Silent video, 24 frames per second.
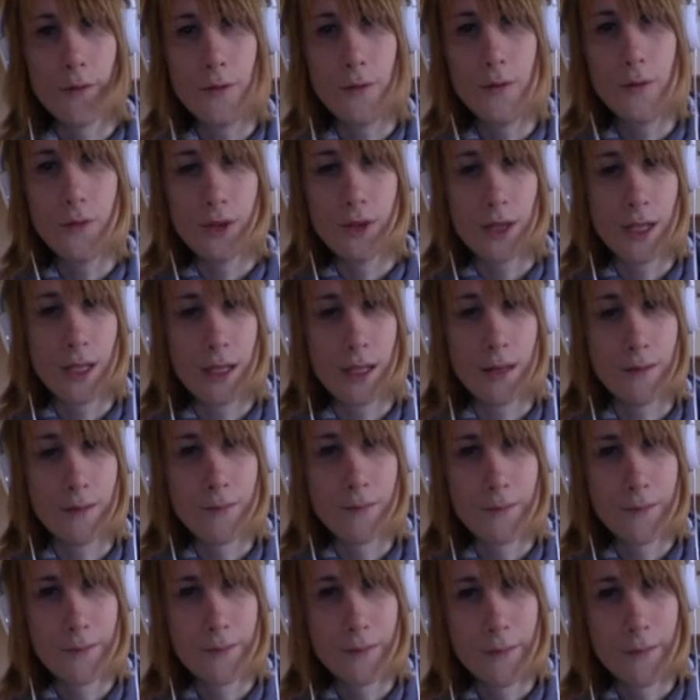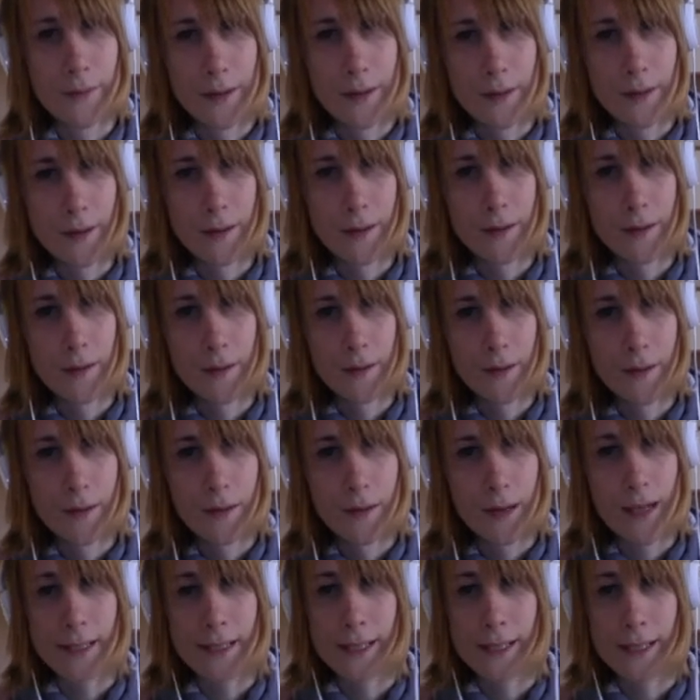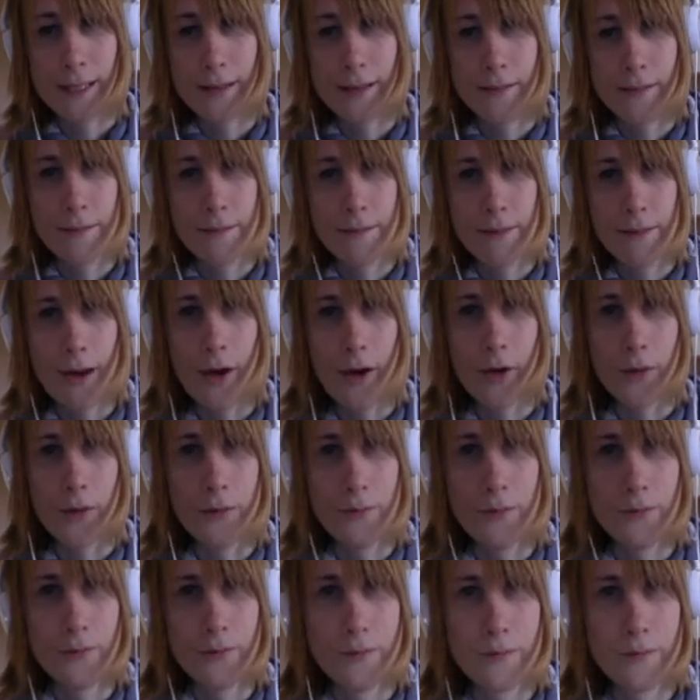uchi. As in home.